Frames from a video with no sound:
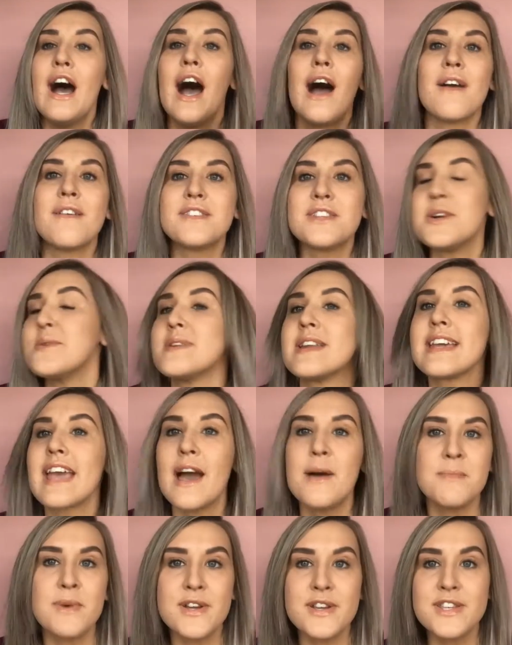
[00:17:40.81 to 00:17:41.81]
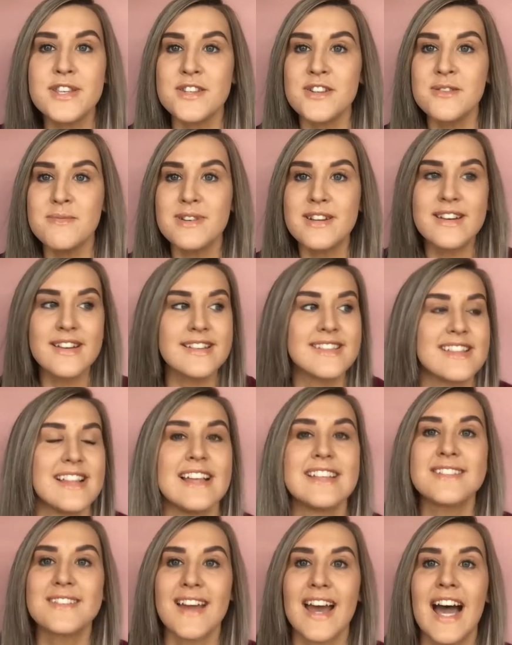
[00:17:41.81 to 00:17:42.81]
I don't want to get emotional because
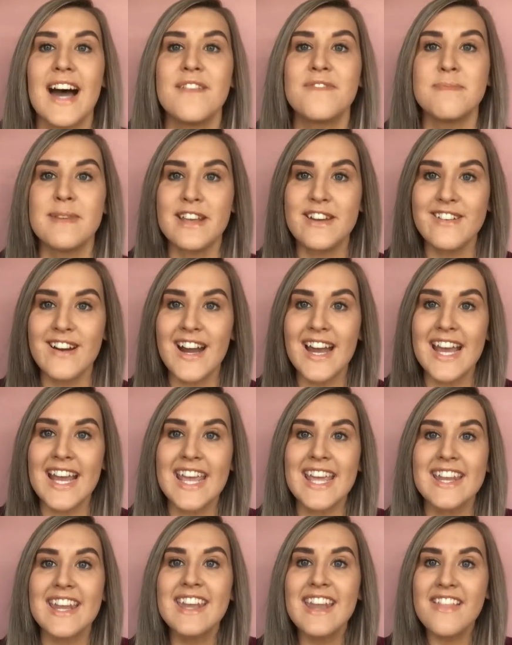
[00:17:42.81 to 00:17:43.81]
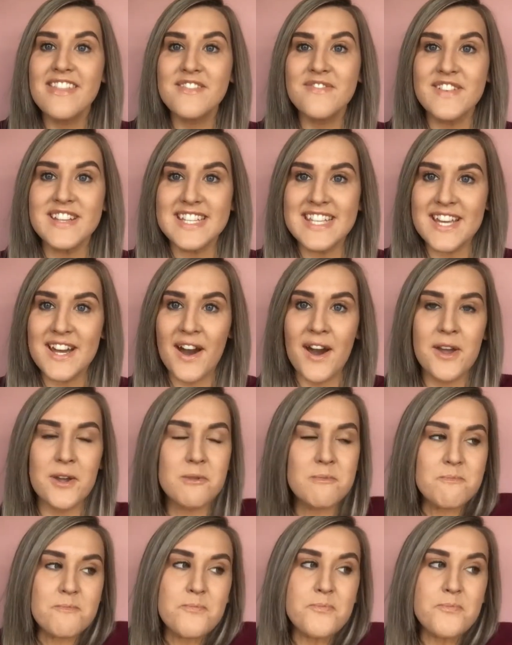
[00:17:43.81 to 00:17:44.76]
let's not have me crying in another video.